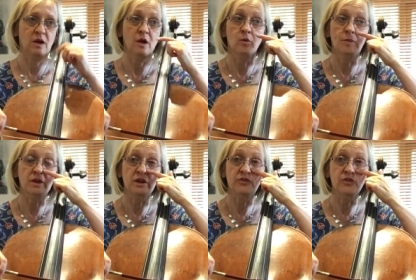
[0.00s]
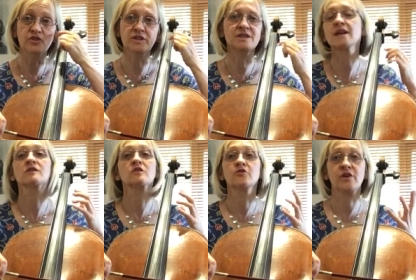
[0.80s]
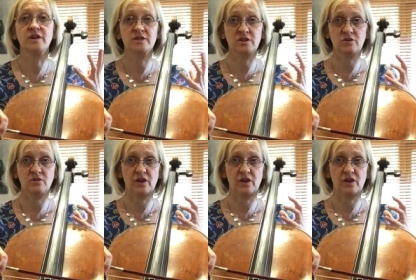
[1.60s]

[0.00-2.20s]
would be if you just take the first two